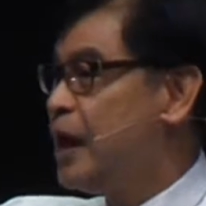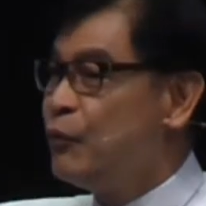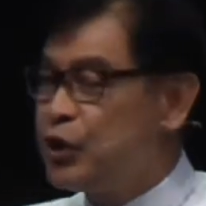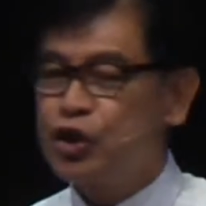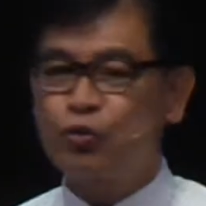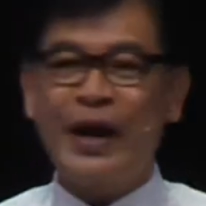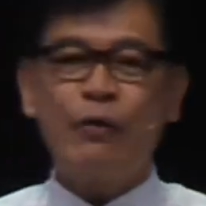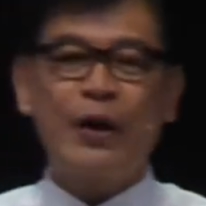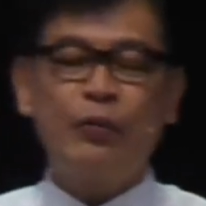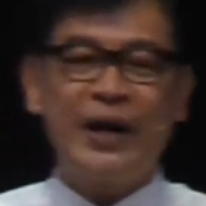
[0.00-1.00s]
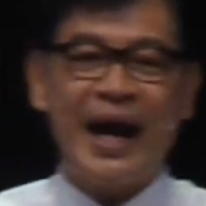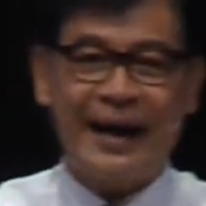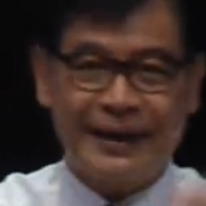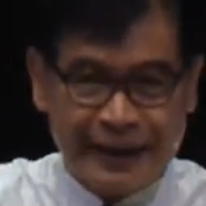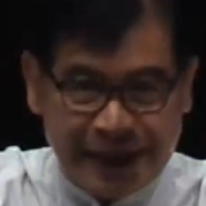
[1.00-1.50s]
Which is why when we are
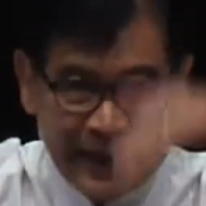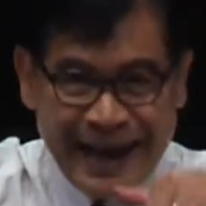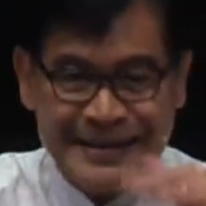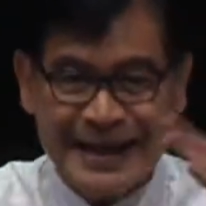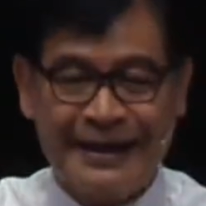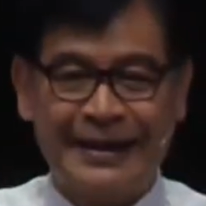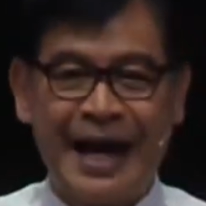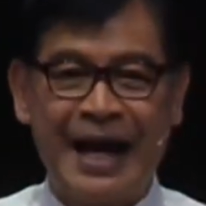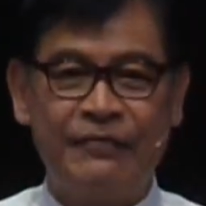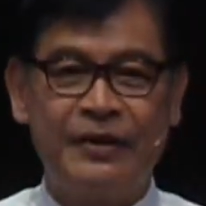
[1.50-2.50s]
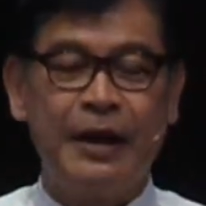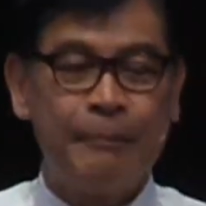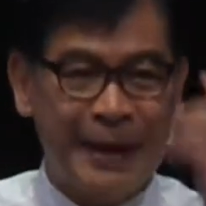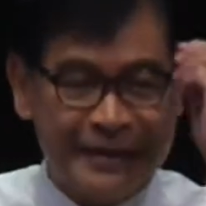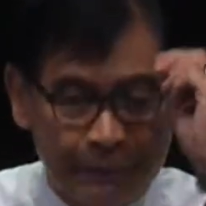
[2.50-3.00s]
cleansed and covered
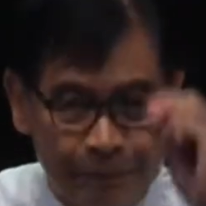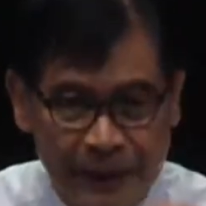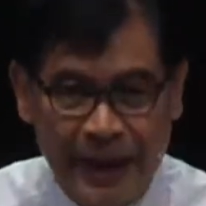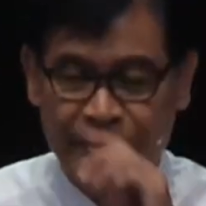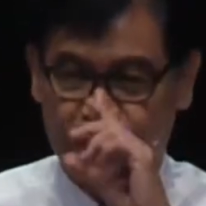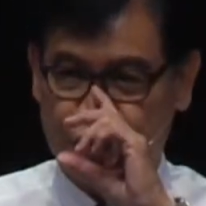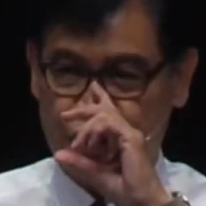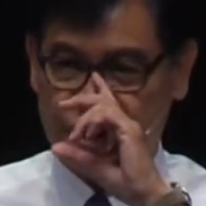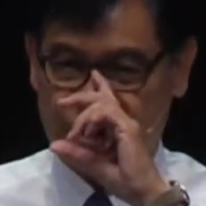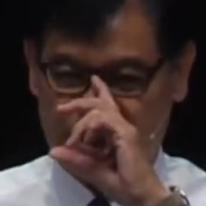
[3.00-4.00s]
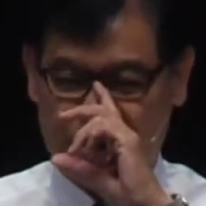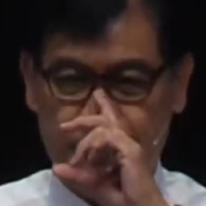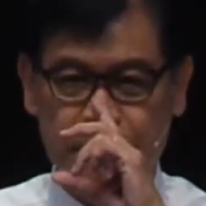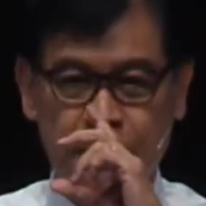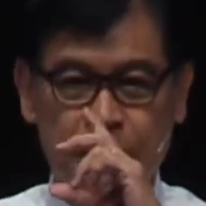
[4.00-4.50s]
by the blood of Jesus,
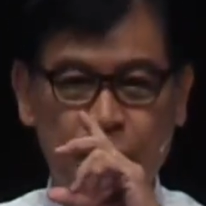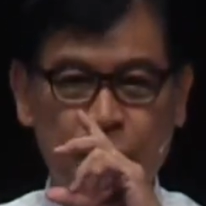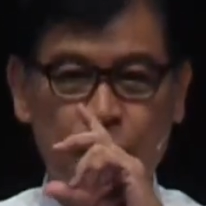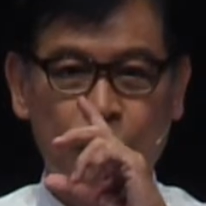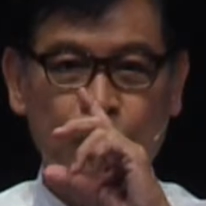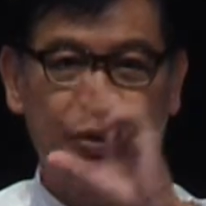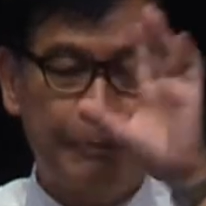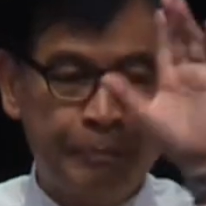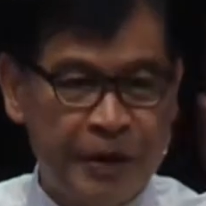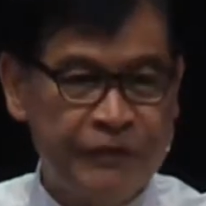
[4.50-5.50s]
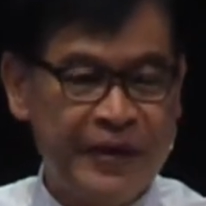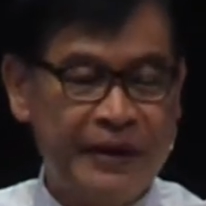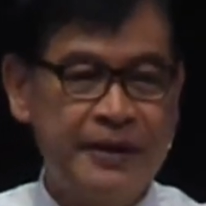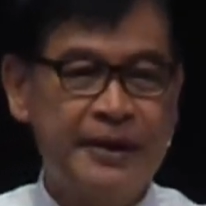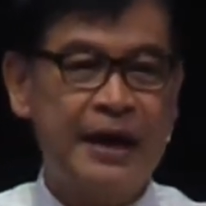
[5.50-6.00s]
we are
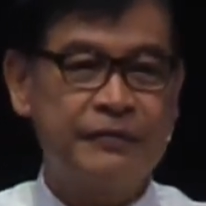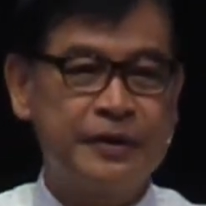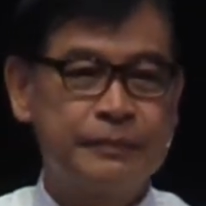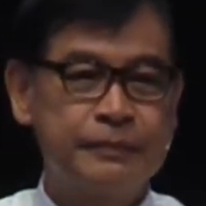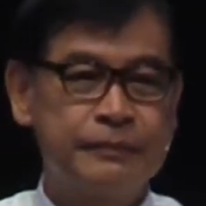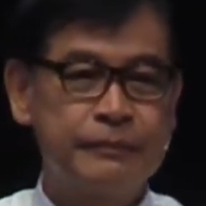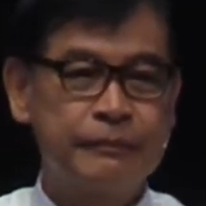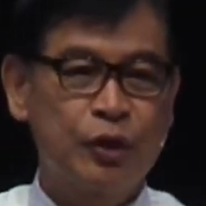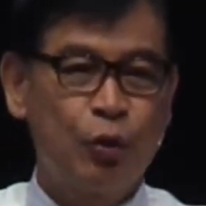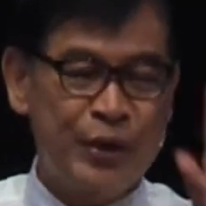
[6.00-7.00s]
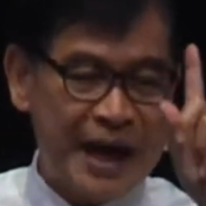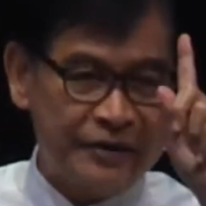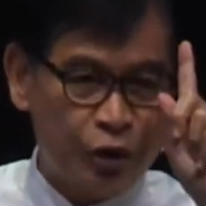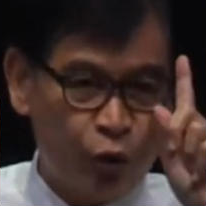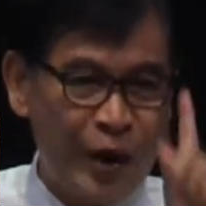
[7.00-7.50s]
perfectly covered. We are
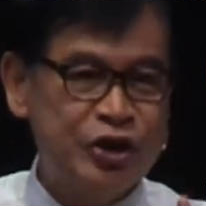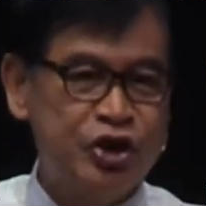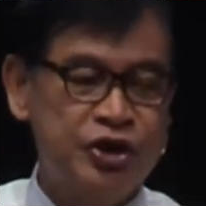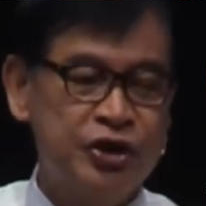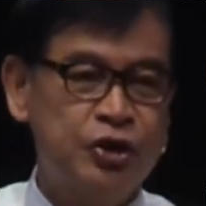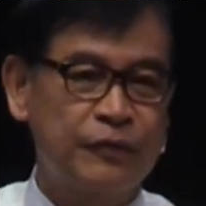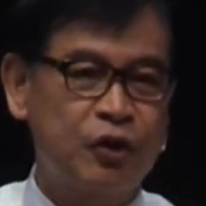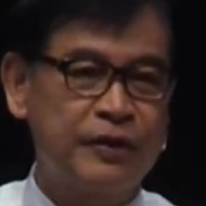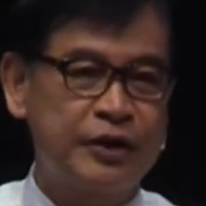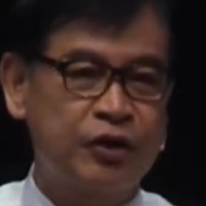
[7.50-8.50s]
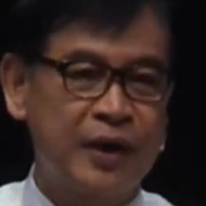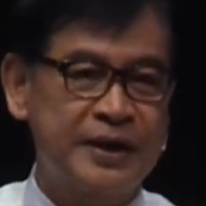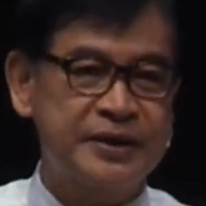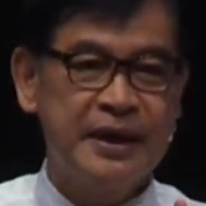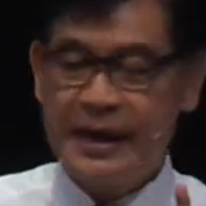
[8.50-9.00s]
the righteousness of God in Christ.